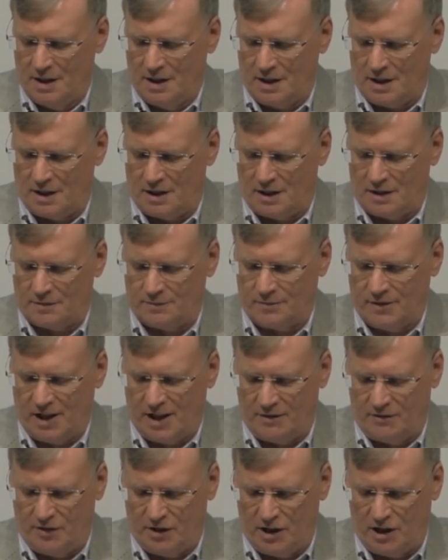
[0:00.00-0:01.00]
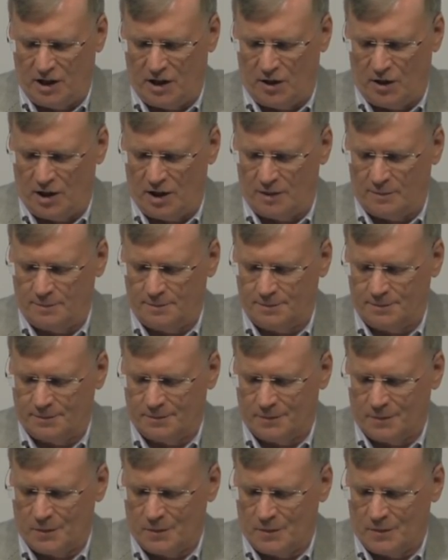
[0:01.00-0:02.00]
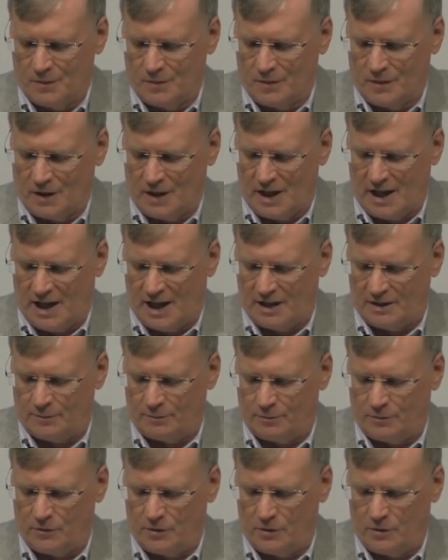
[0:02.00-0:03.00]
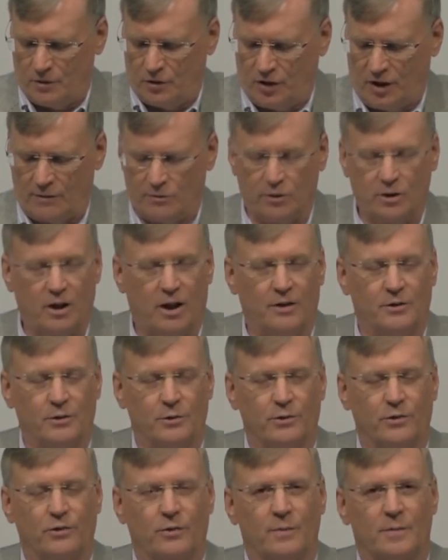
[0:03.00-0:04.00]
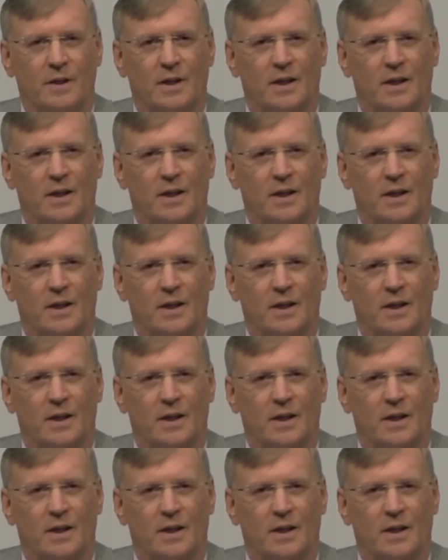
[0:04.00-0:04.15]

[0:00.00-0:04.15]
Ed Vieira, and several others.